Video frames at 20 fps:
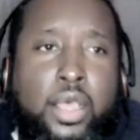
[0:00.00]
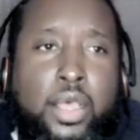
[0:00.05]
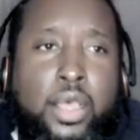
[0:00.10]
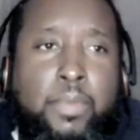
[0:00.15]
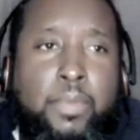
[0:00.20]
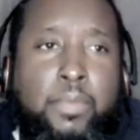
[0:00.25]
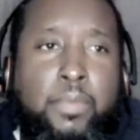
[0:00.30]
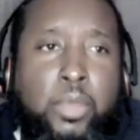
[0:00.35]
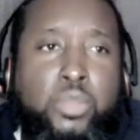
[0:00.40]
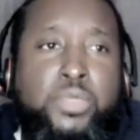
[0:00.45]

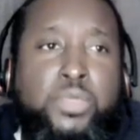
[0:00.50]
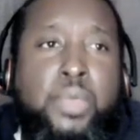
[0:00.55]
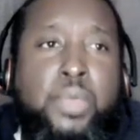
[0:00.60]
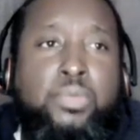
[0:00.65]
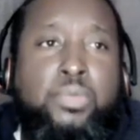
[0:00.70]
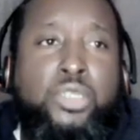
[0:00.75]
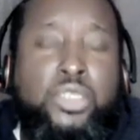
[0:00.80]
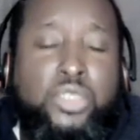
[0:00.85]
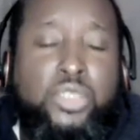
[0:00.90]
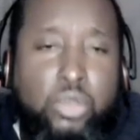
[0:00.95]
Uh, most
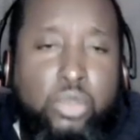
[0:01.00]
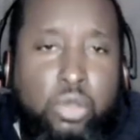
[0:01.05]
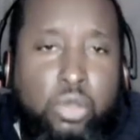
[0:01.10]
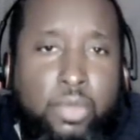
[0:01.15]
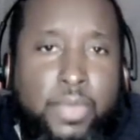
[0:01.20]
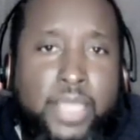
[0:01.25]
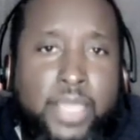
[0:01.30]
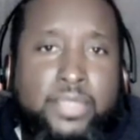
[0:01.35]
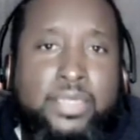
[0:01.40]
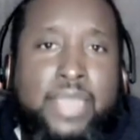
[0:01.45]
people just
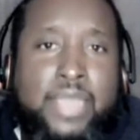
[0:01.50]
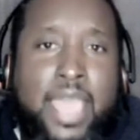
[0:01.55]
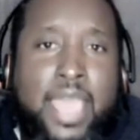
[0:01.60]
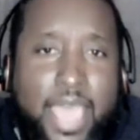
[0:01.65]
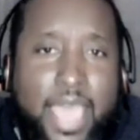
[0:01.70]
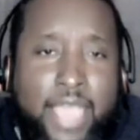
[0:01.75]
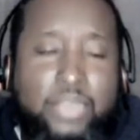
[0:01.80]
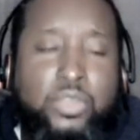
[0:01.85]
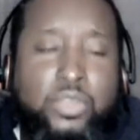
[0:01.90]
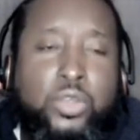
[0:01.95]
know him as an
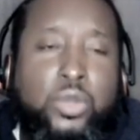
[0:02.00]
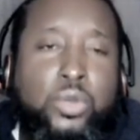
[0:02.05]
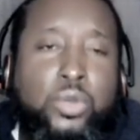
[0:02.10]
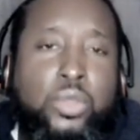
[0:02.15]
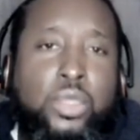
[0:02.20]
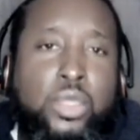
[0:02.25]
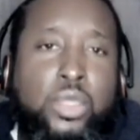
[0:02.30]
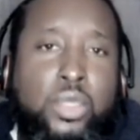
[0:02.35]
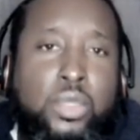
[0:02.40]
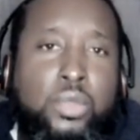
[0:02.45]
actor,
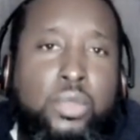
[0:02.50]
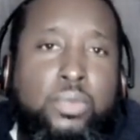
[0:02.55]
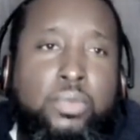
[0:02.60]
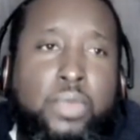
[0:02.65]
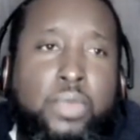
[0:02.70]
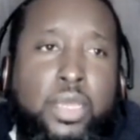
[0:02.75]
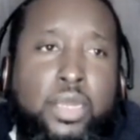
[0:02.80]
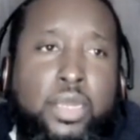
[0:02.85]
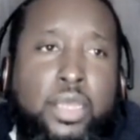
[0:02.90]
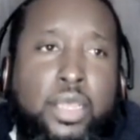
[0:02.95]

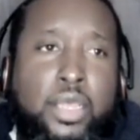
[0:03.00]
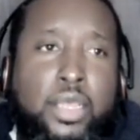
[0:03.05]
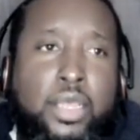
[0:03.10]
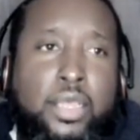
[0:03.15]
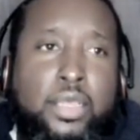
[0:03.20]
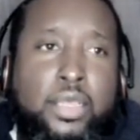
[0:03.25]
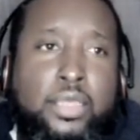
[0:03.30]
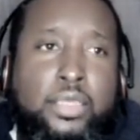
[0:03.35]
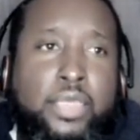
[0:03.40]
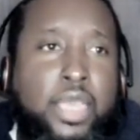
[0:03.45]
but
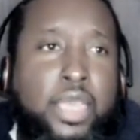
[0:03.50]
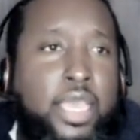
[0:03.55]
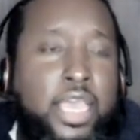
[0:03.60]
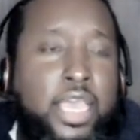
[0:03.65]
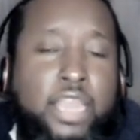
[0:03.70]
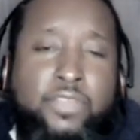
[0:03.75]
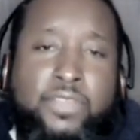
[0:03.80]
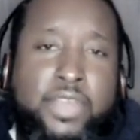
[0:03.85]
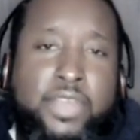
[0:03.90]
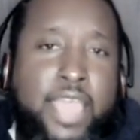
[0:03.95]
uh, yeah,
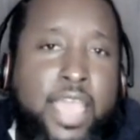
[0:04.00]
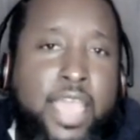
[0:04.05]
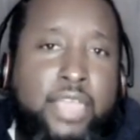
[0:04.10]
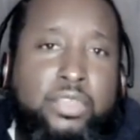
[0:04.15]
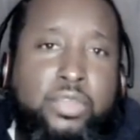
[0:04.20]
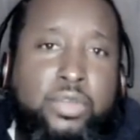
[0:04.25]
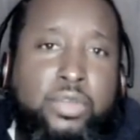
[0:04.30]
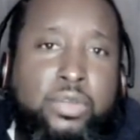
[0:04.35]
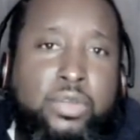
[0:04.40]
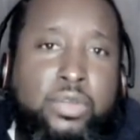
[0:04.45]
hell of an
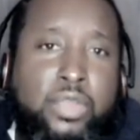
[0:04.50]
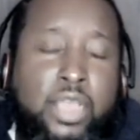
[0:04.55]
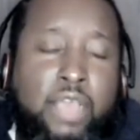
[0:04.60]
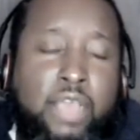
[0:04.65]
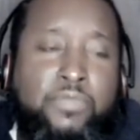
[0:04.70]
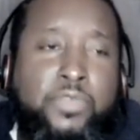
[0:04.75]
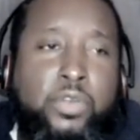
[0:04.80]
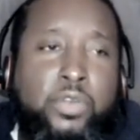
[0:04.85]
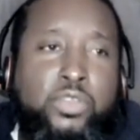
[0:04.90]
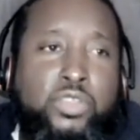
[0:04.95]
actor.
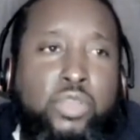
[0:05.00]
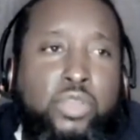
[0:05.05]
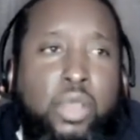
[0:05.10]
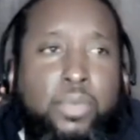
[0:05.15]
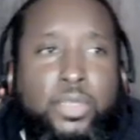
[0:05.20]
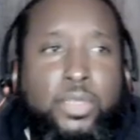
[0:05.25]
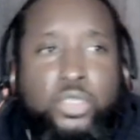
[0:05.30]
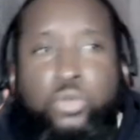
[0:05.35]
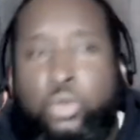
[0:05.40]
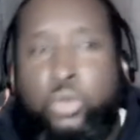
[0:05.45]
I first
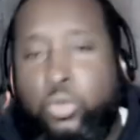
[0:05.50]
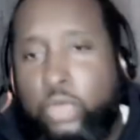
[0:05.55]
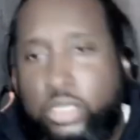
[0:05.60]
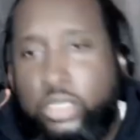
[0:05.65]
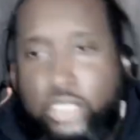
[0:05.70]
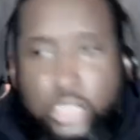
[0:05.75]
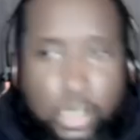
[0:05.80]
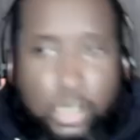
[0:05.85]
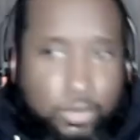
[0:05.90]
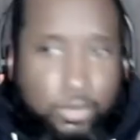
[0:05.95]
saw him in
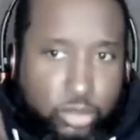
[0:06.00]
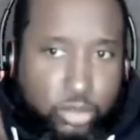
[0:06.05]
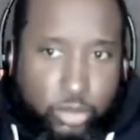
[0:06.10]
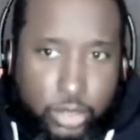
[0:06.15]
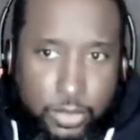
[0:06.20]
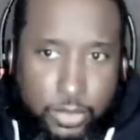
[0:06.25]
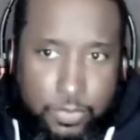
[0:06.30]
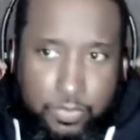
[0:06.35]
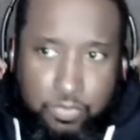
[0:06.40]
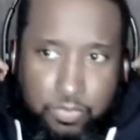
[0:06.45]
twenty-one Jump
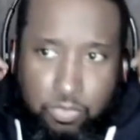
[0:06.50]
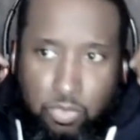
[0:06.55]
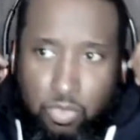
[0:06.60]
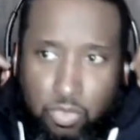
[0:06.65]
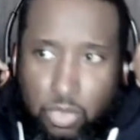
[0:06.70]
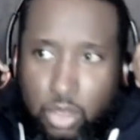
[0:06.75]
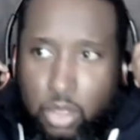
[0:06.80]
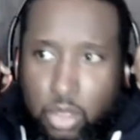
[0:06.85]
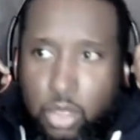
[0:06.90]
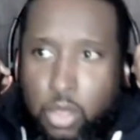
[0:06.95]
Street.
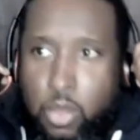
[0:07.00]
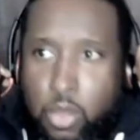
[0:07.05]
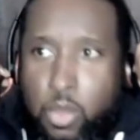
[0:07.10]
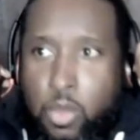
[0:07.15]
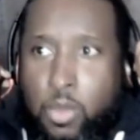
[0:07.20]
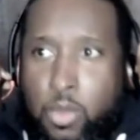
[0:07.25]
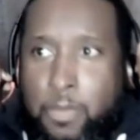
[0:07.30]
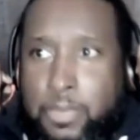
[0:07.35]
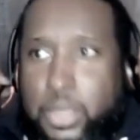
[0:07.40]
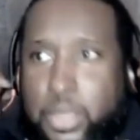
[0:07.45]

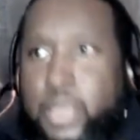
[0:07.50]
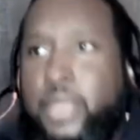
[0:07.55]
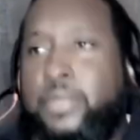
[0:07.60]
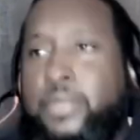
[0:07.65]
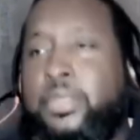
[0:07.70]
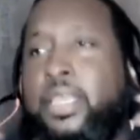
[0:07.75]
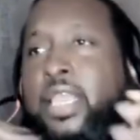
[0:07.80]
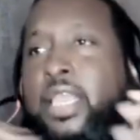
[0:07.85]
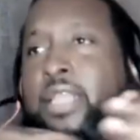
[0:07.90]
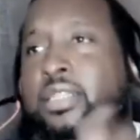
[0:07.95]

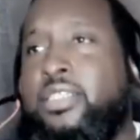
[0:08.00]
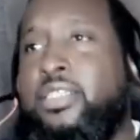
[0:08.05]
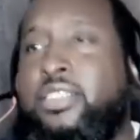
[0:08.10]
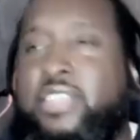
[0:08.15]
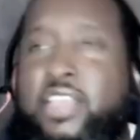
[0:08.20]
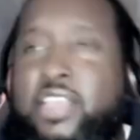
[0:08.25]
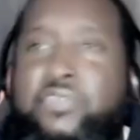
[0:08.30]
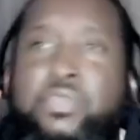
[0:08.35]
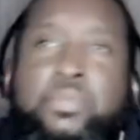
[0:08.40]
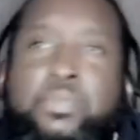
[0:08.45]
But in
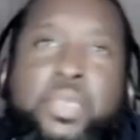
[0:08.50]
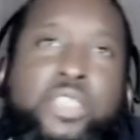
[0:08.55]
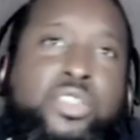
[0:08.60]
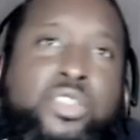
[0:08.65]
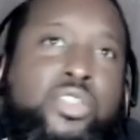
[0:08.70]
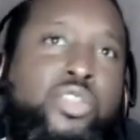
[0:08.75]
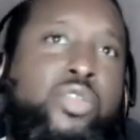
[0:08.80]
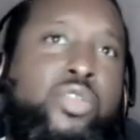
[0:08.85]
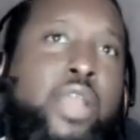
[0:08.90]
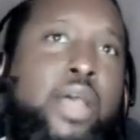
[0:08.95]
this
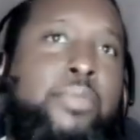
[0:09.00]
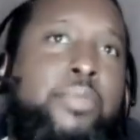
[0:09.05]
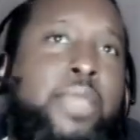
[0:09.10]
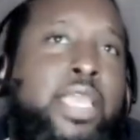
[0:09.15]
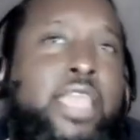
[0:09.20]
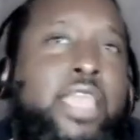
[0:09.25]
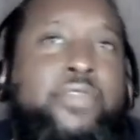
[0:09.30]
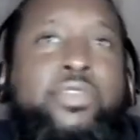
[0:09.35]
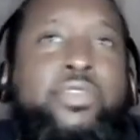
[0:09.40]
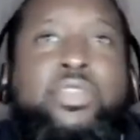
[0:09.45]
defamation trial,
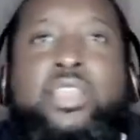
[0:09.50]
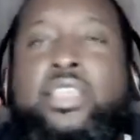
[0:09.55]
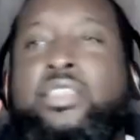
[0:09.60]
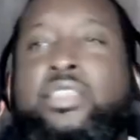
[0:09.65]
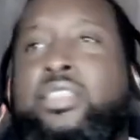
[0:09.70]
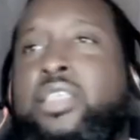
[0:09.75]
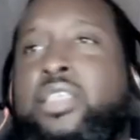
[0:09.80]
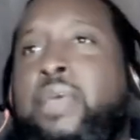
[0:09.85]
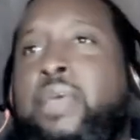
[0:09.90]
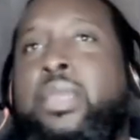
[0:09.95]
man,
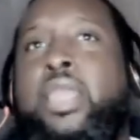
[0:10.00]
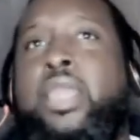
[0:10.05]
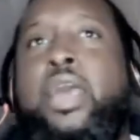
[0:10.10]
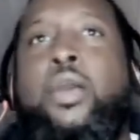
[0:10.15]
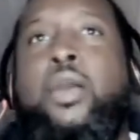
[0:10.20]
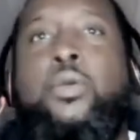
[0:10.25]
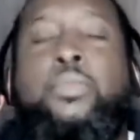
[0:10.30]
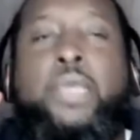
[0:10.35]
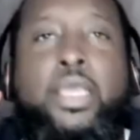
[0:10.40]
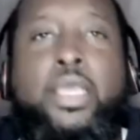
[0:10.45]
everything's coming
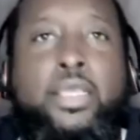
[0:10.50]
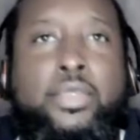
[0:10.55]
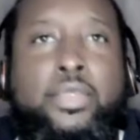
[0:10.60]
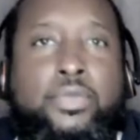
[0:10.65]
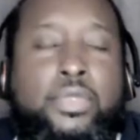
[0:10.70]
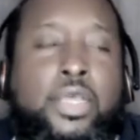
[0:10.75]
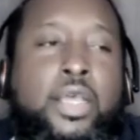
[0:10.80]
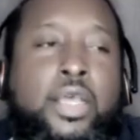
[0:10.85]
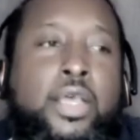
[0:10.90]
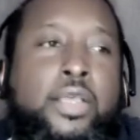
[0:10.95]
out, man.
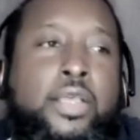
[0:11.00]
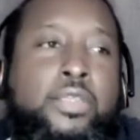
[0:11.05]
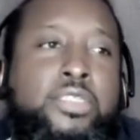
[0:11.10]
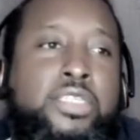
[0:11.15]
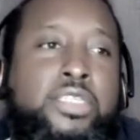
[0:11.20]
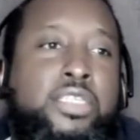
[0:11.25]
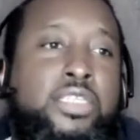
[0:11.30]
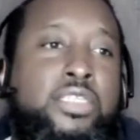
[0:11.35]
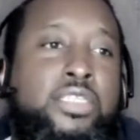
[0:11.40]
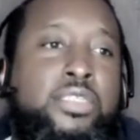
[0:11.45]
Uh,
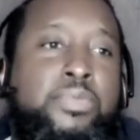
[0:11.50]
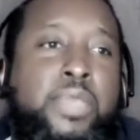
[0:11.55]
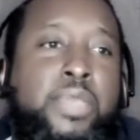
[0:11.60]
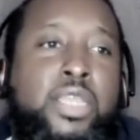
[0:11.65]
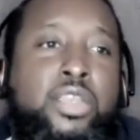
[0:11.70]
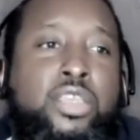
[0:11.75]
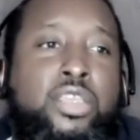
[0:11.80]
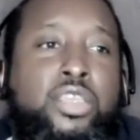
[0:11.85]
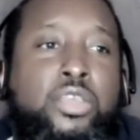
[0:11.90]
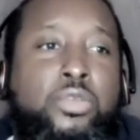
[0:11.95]
she's
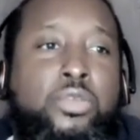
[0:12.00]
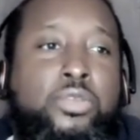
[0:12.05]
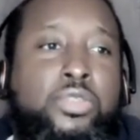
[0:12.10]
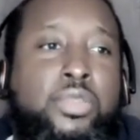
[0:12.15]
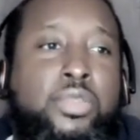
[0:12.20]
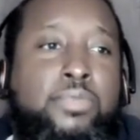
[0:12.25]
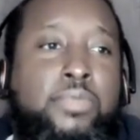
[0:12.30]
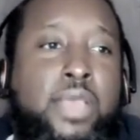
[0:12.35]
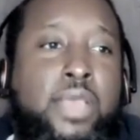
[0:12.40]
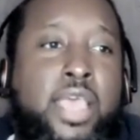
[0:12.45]
been
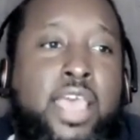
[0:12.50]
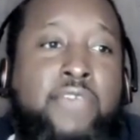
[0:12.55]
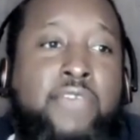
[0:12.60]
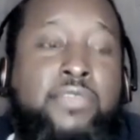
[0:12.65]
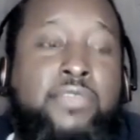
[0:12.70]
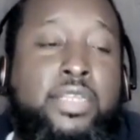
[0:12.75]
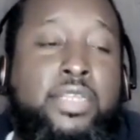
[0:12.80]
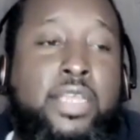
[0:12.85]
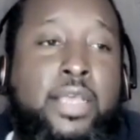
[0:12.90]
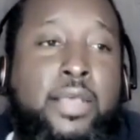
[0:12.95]
accused of
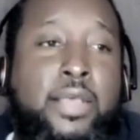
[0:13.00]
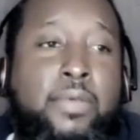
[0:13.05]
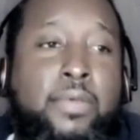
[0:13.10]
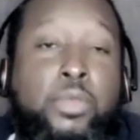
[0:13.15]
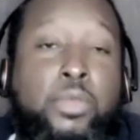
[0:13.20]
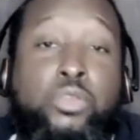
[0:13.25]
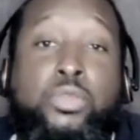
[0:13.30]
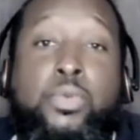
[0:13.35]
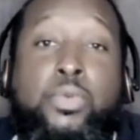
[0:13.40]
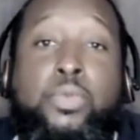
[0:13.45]
having uh,
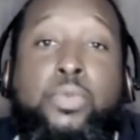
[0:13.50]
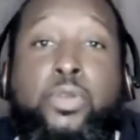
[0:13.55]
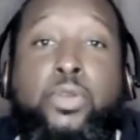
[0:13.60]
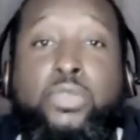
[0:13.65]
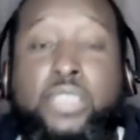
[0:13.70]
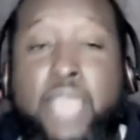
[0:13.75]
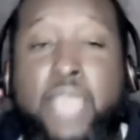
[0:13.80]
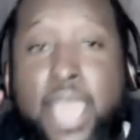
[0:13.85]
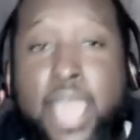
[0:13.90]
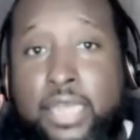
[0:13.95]
multiple
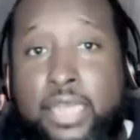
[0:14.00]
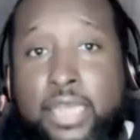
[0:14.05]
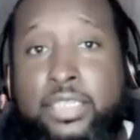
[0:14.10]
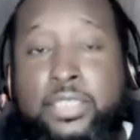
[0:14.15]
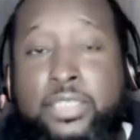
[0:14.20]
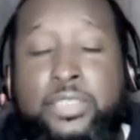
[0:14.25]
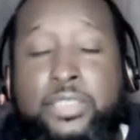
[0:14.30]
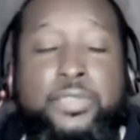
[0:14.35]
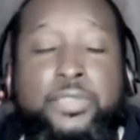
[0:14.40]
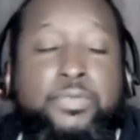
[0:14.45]

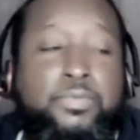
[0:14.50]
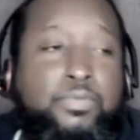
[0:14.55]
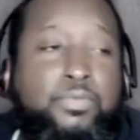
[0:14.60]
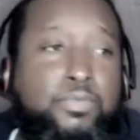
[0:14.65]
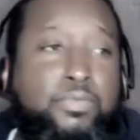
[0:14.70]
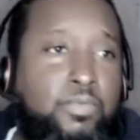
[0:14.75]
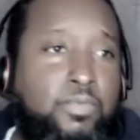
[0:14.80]
personalities,